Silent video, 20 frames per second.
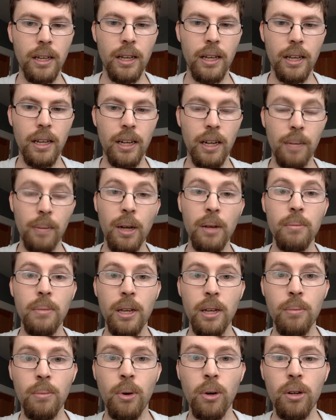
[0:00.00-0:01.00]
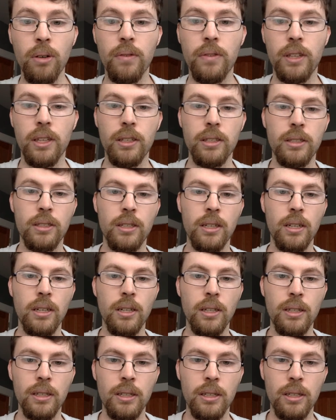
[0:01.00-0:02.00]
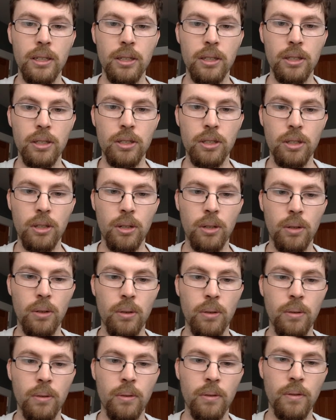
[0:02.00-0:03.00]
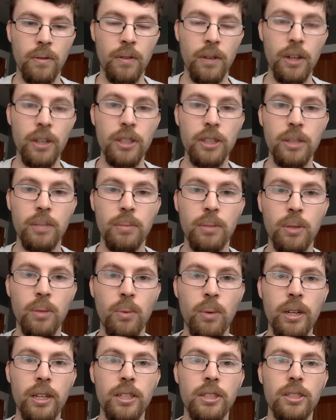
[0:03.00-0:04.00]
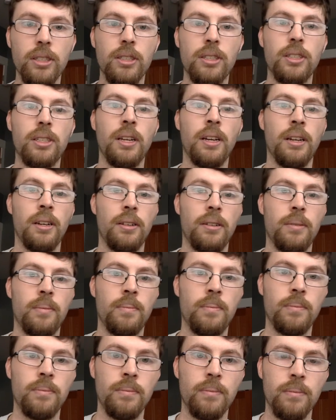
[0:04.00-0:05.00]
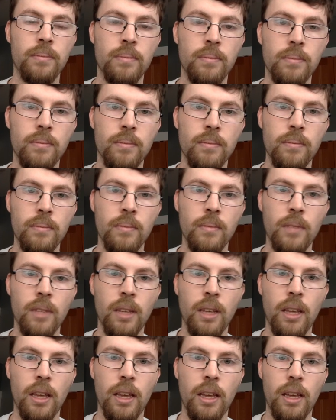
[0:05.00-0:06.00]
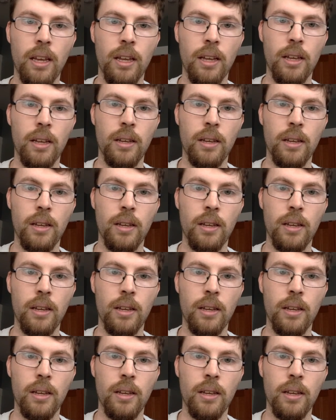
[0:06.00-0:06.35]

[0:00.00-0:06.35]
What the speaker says: and I might make more of these. So, very simply, what is a scale? A,